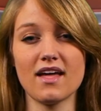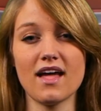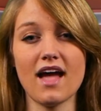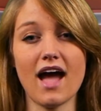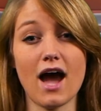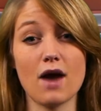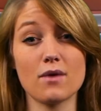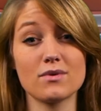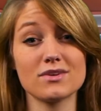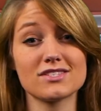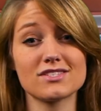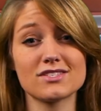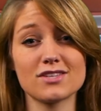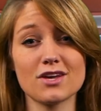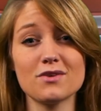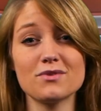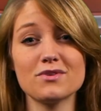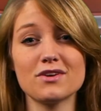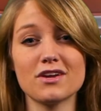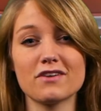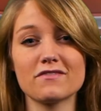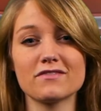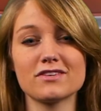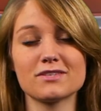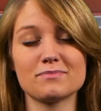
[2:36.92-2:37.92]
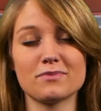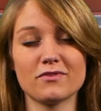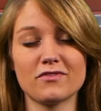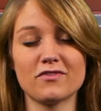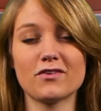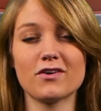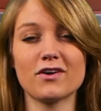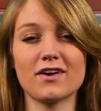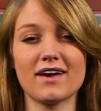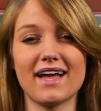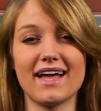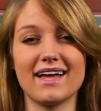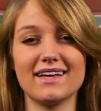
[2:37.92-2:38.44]
I was so nervous
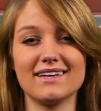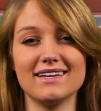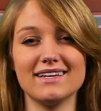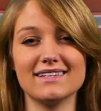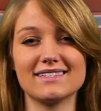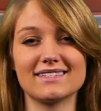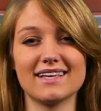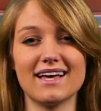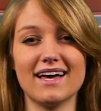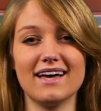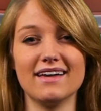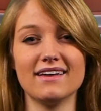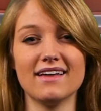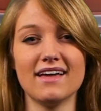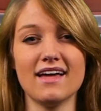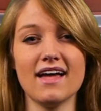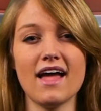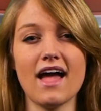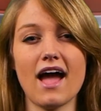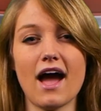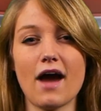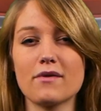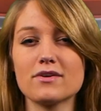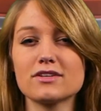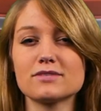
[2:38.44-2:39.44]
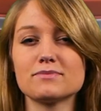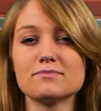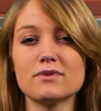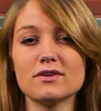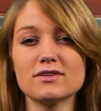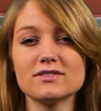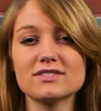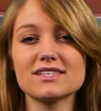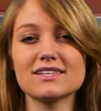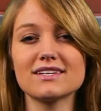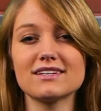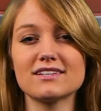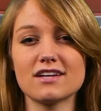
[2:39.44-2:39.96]
beforehand, he said. I was
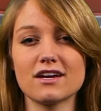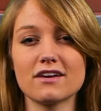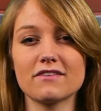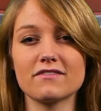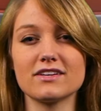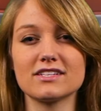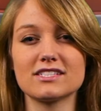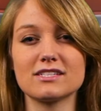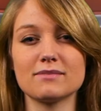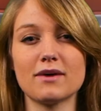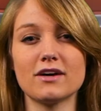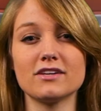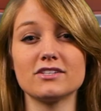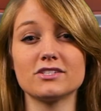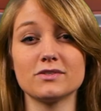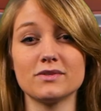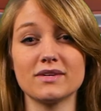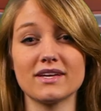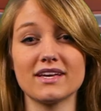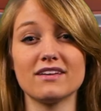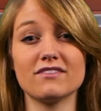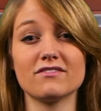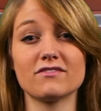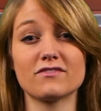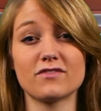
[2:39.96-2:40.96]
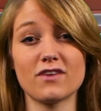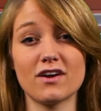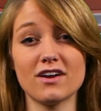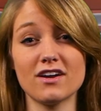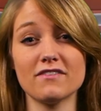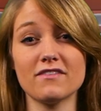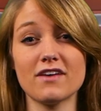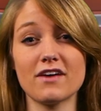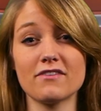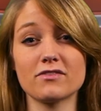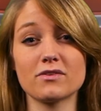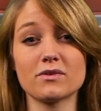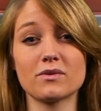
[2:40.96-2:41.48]
mostly nervous about doing it in front
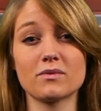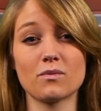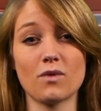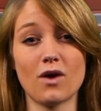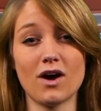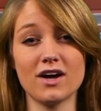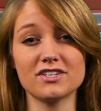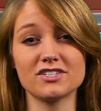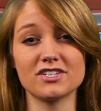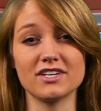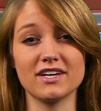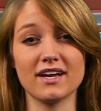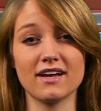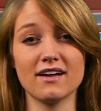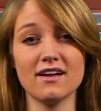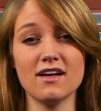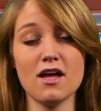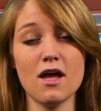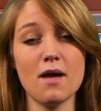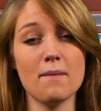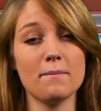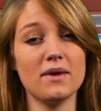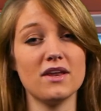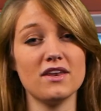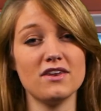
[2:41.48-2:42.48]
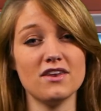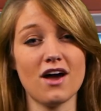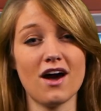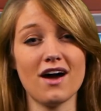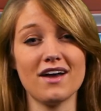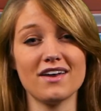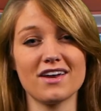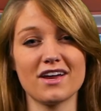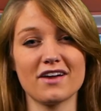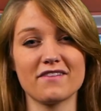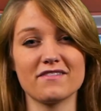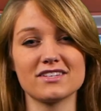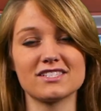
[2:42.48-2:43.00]
of everyone watching, but
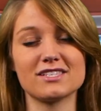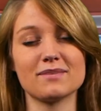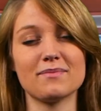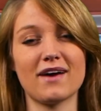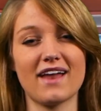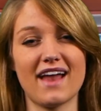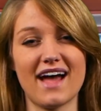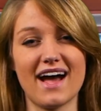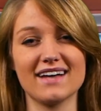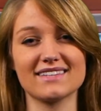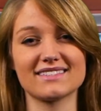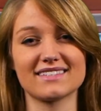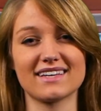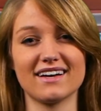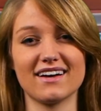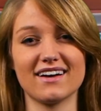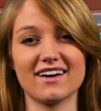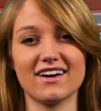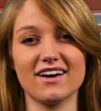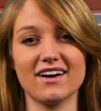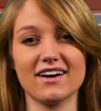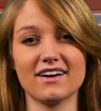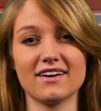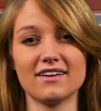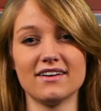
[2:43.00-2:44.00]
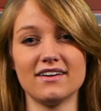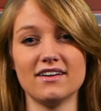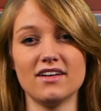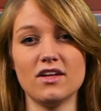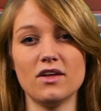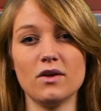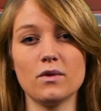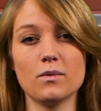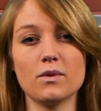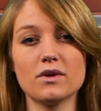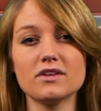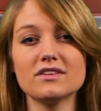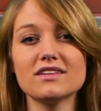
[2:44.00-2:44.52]
not nervous about asking her.
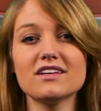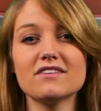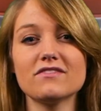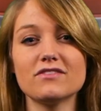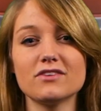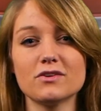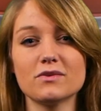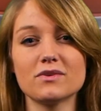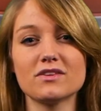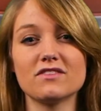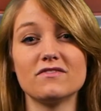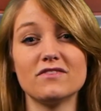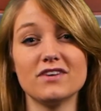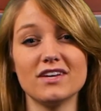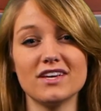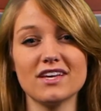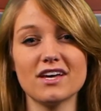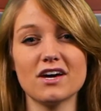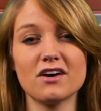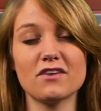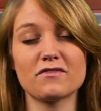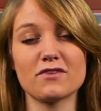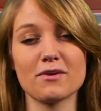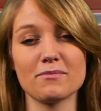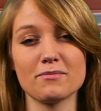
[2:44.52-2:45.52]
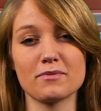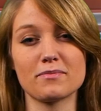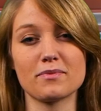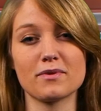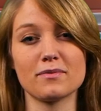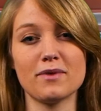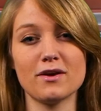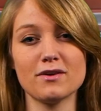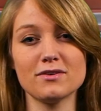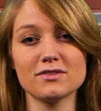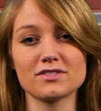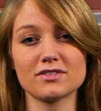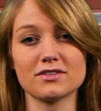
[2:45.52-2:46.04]
We'll leave you with video from the
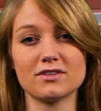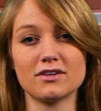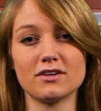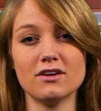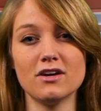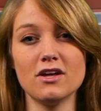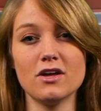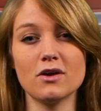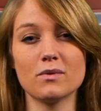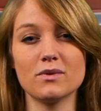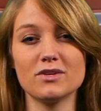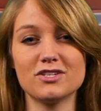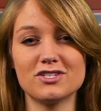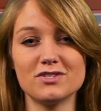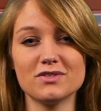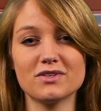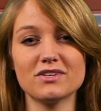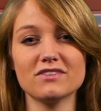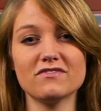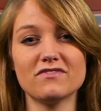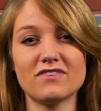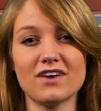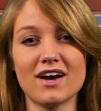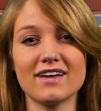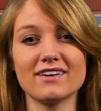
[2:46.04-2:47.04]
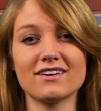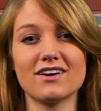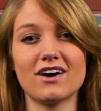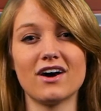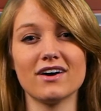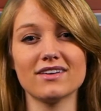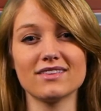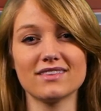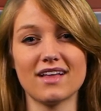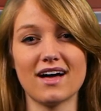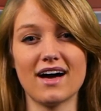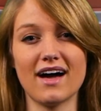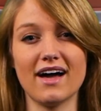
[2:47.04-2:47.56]
proposal, which you can find
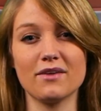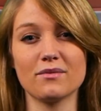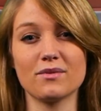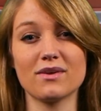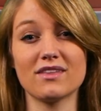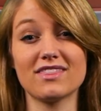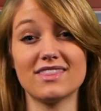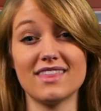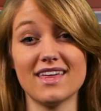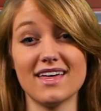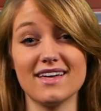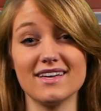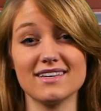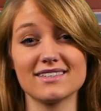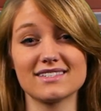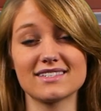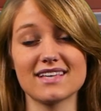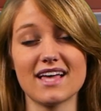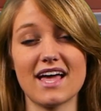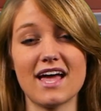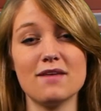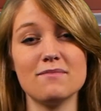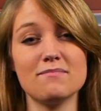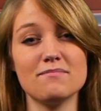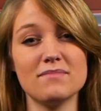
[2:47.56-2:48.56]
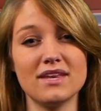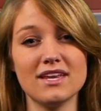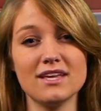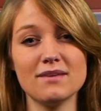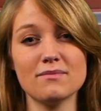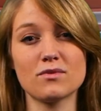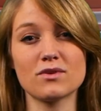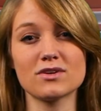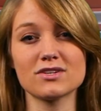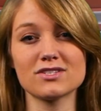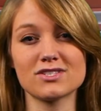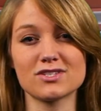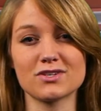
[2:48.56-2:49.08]
online with this and many
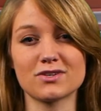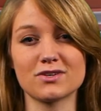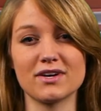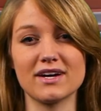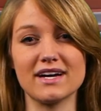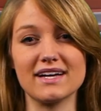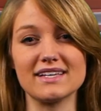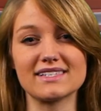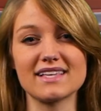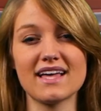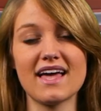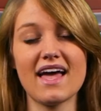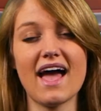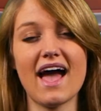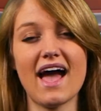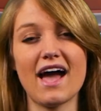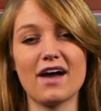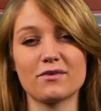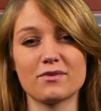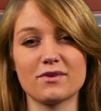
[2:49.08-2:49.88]
more stories at